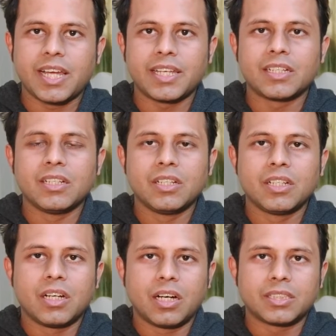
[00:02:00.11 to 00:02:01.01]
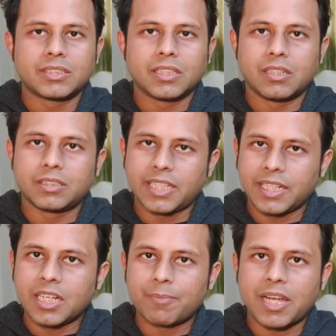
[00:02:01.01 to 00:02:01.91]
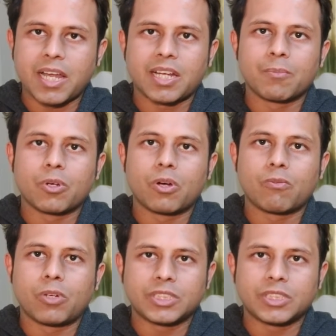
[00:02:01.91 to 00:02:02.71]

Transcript: like setting up an alarm clock